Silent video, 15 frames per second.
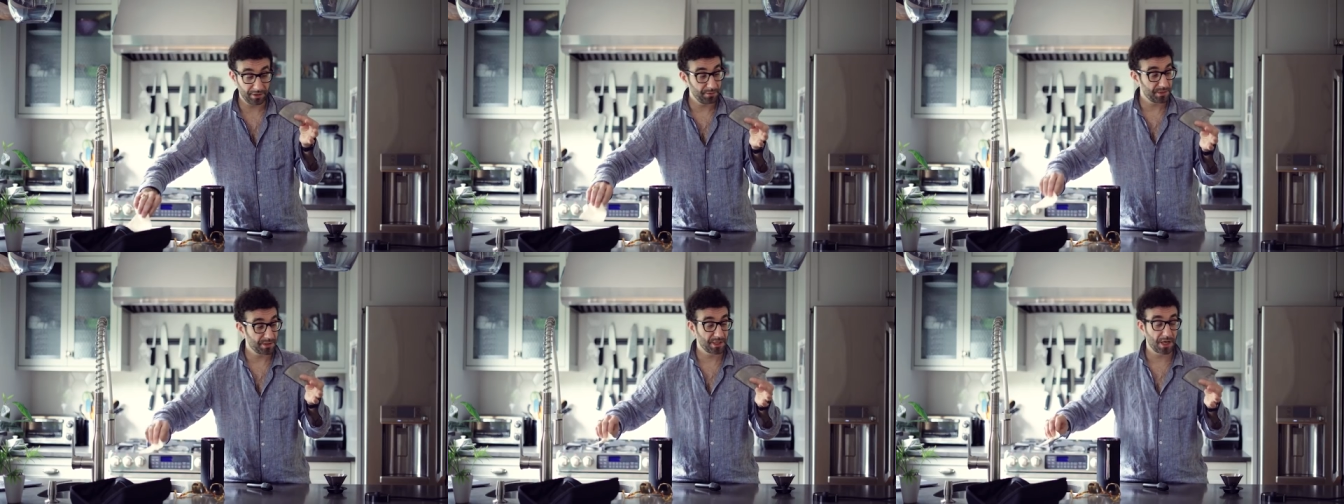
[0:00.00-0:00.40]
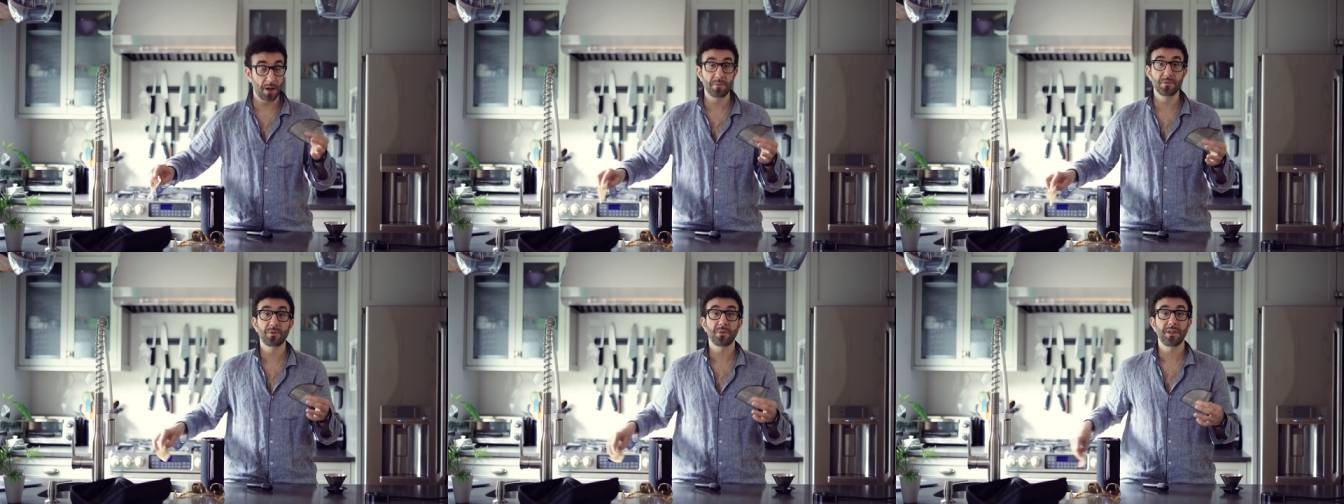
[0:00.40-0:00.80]
which
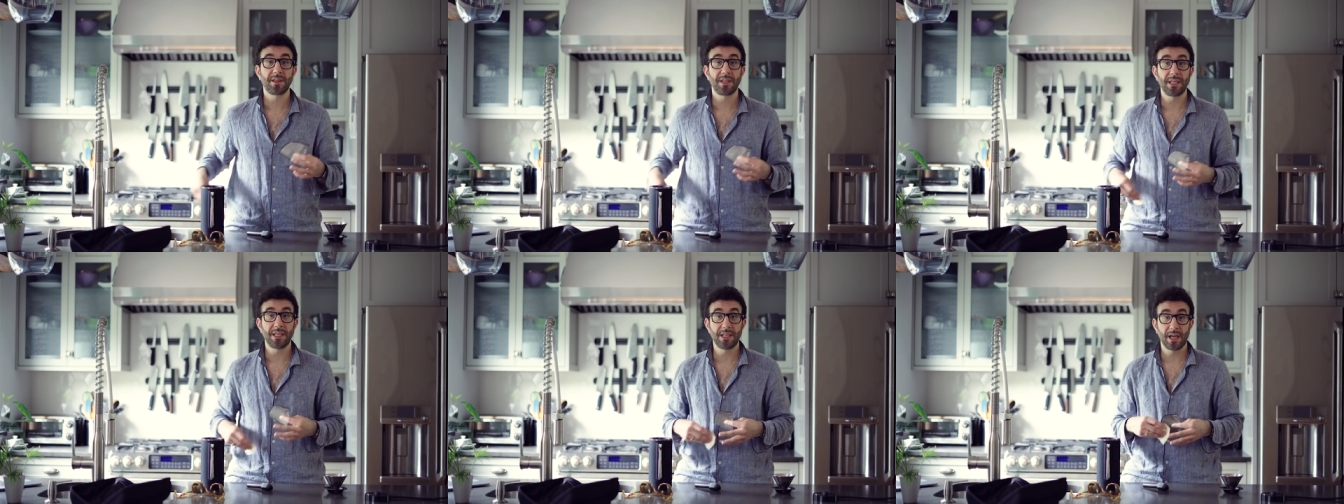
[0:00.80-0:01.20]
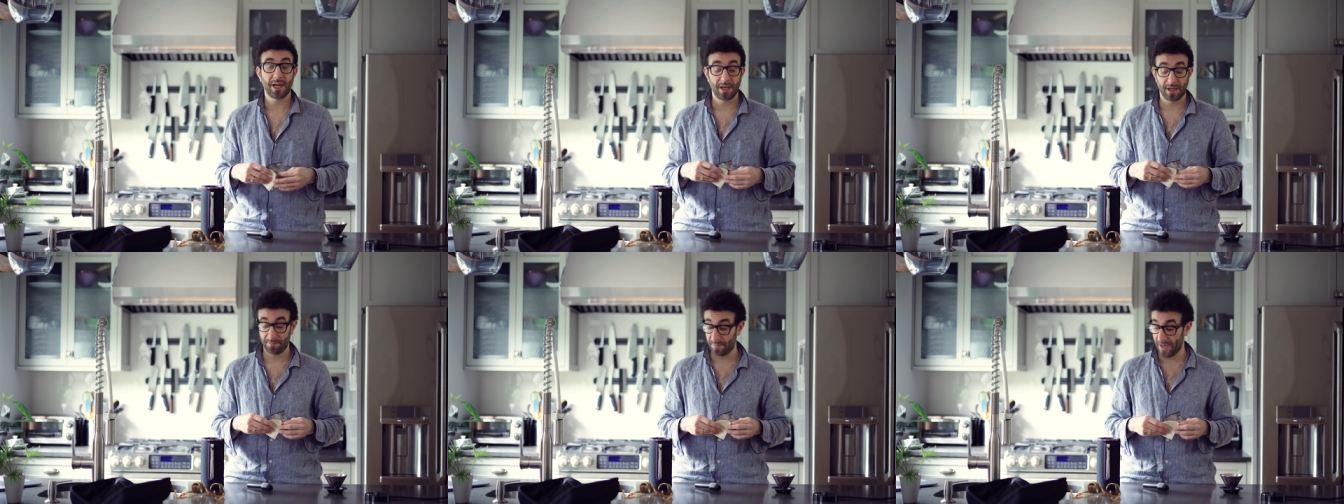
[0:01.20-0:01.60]
comes with the
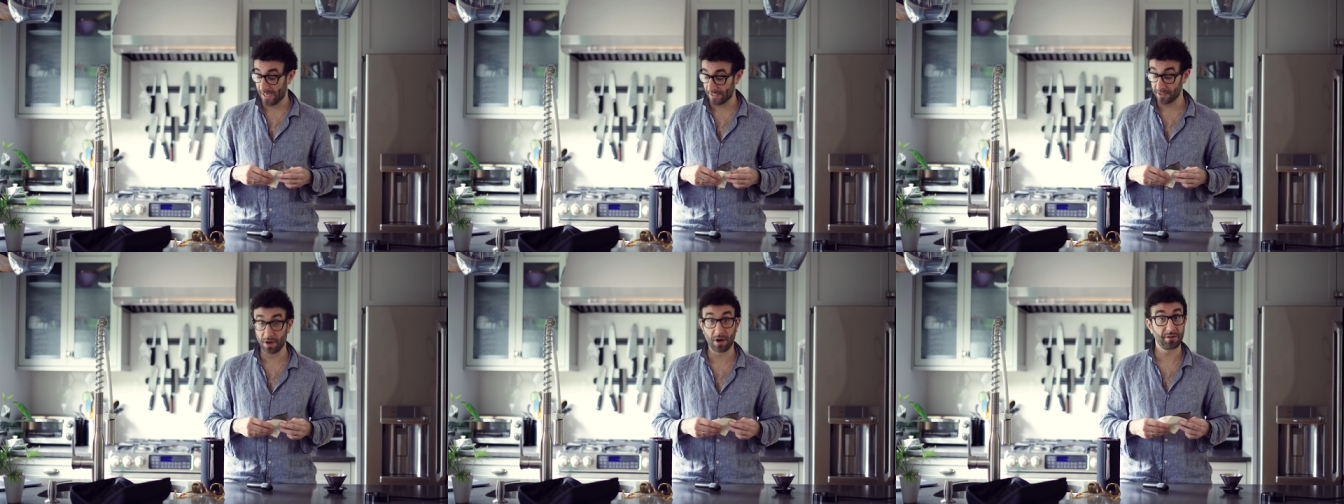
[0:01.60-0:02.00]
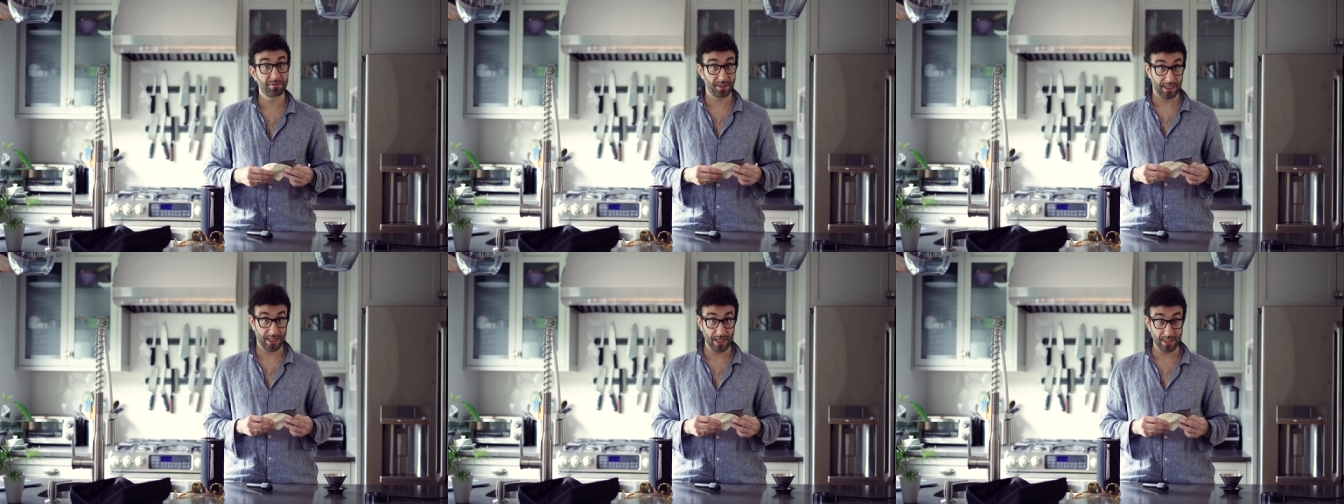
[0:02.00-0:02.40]
Pakt
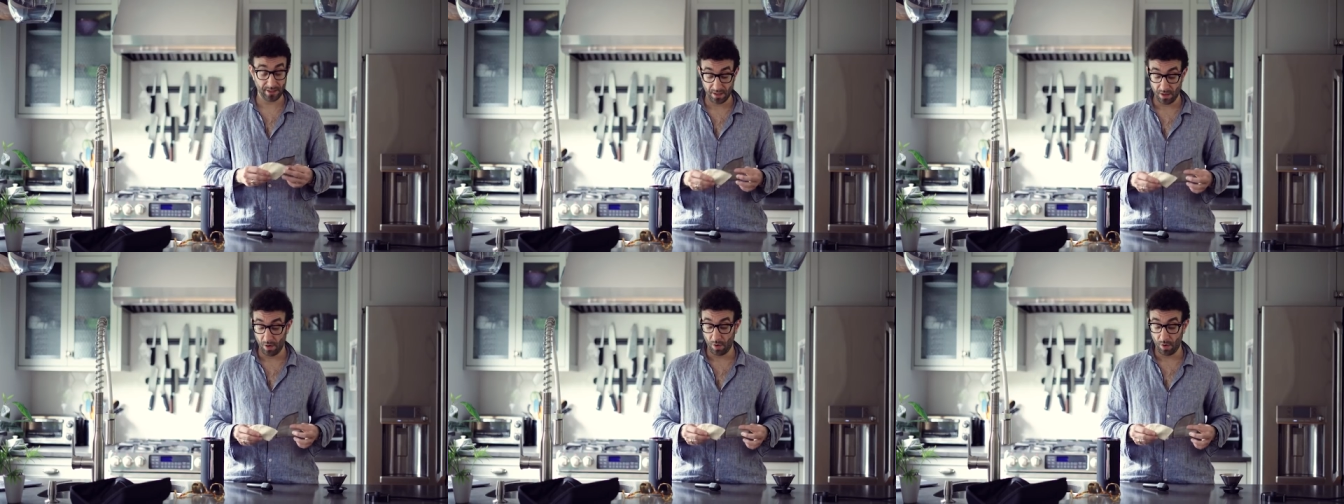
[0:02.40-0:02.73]
Coffee Kit,